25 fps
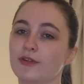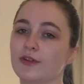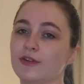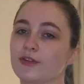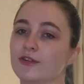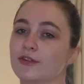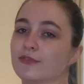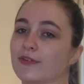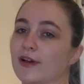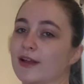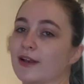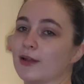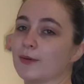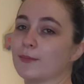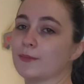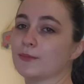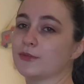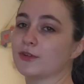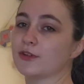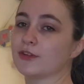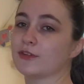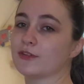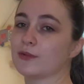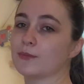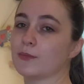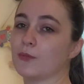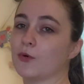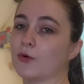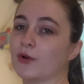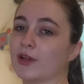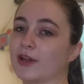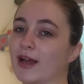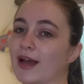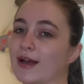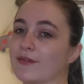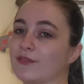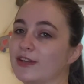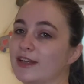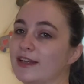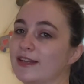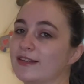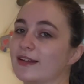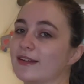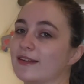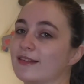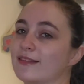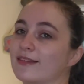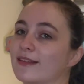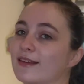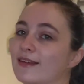developed, it's the morning, I haven't eaten
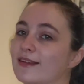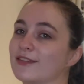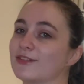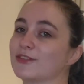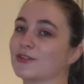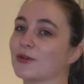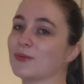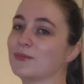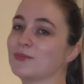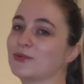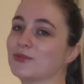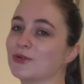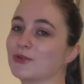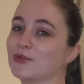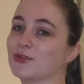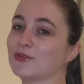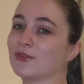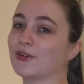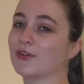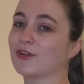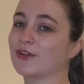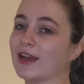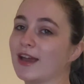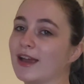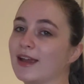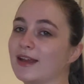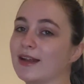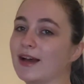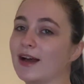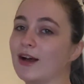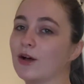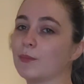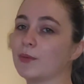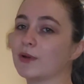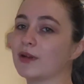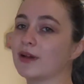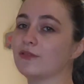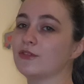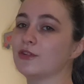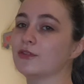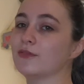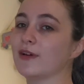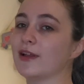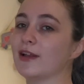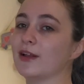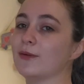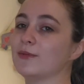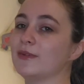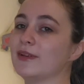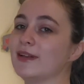anything, so I'm sort of okay now, but I've
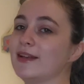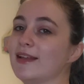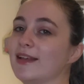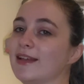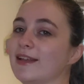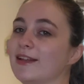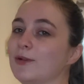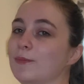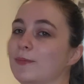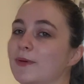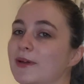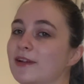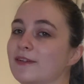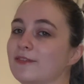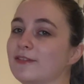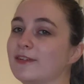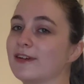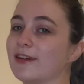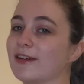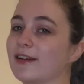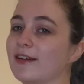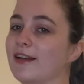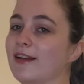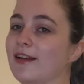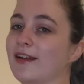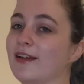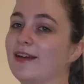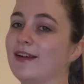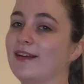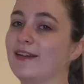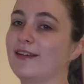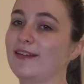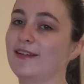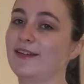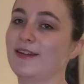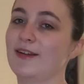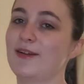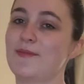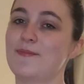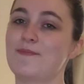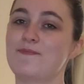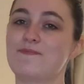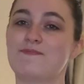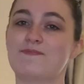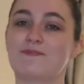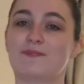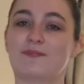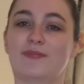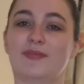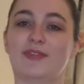developed a little bit of a
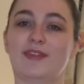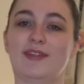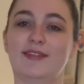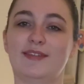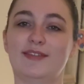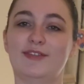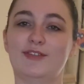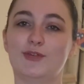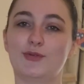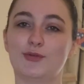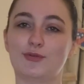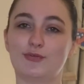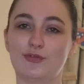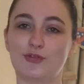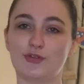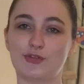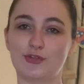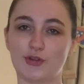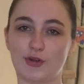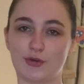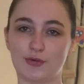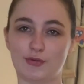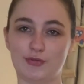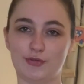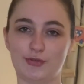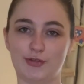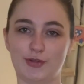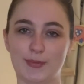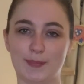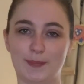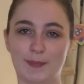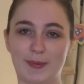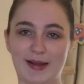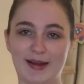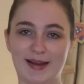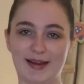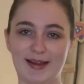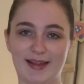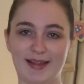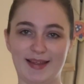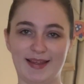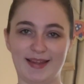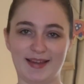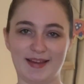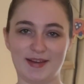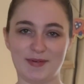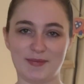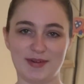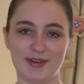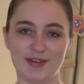sort of soft belly
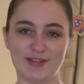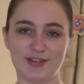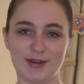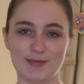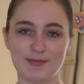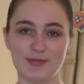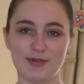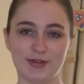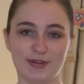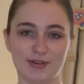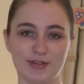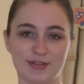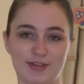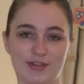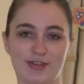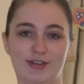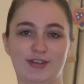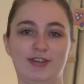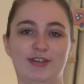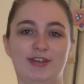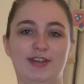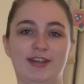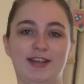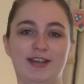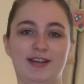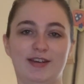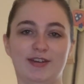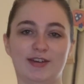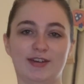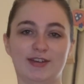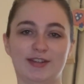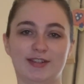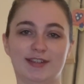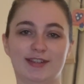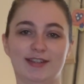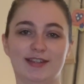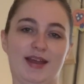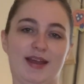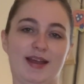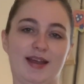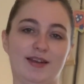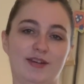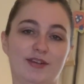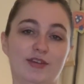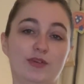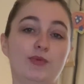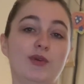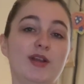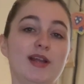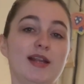here, which I'm not too keen on,
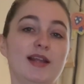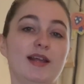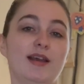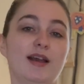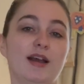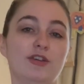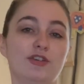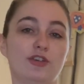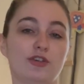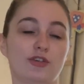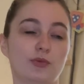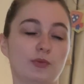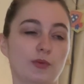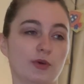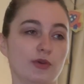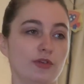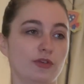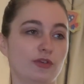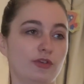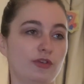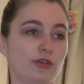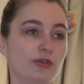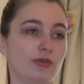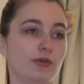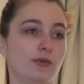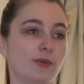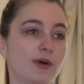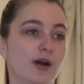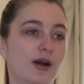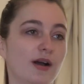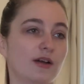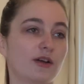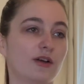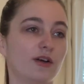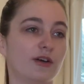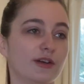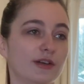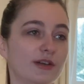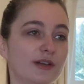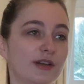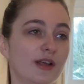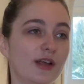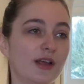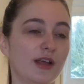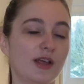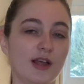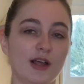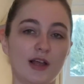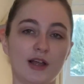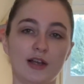and really I just want to work on
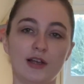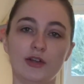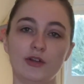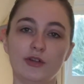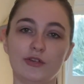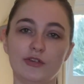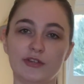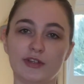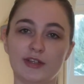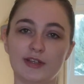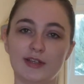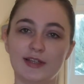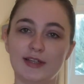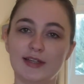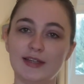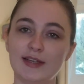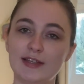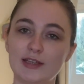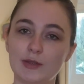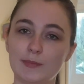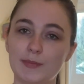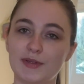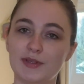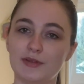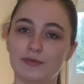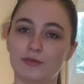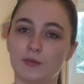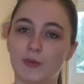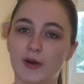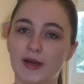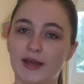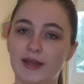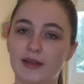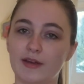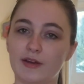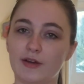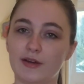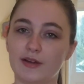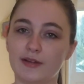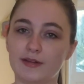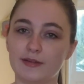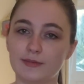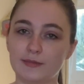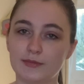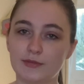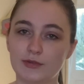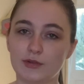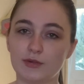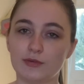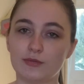losing a little bit of weight,
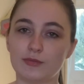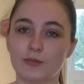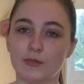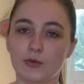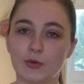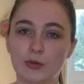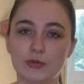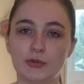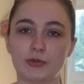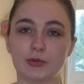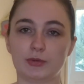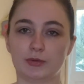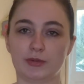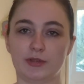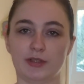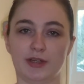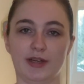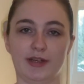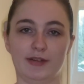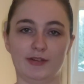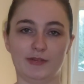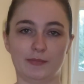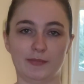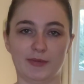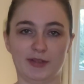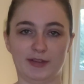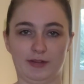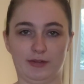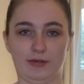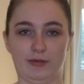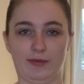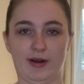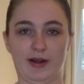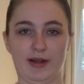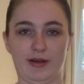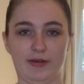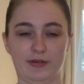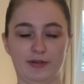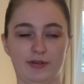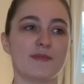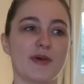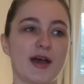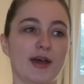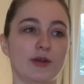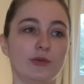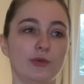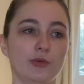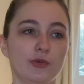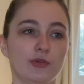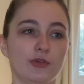going sort of more to a nice middle ground.
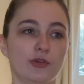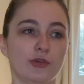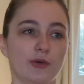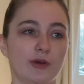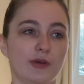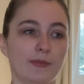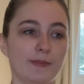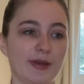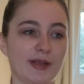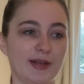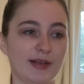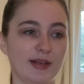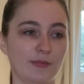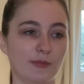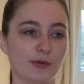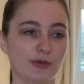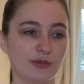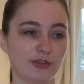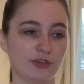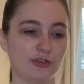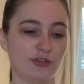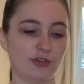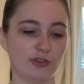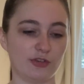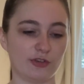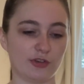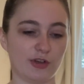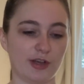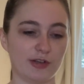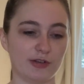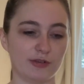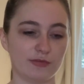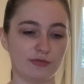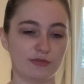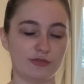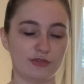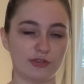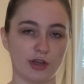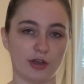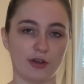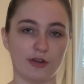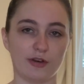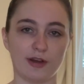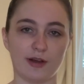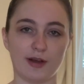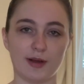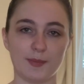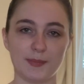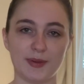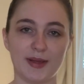And also I mainly want to just kind of tone
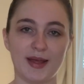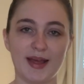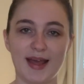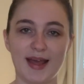up